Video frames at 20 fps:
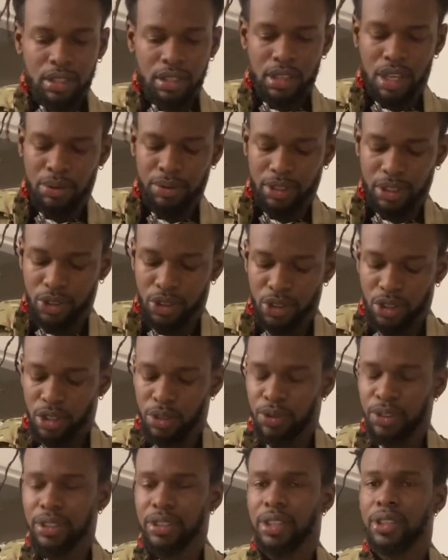I'm still doing
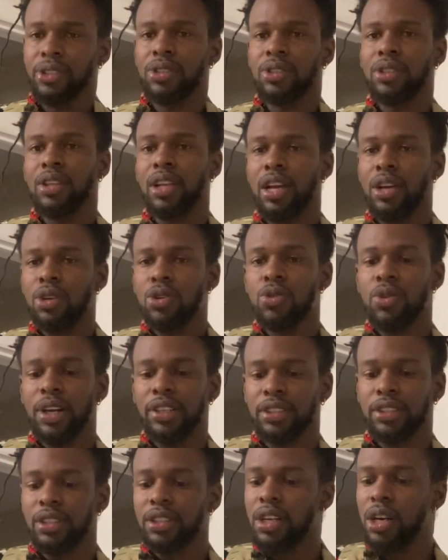research on like who I
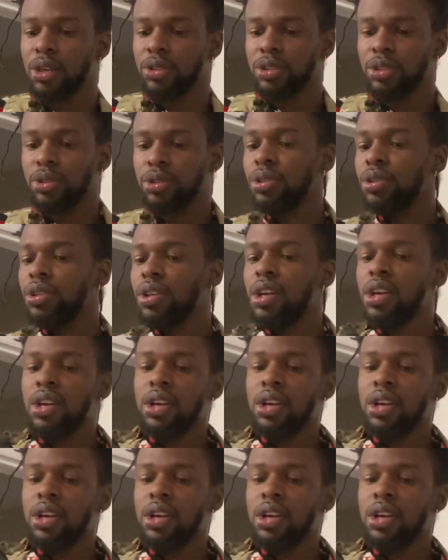should go to.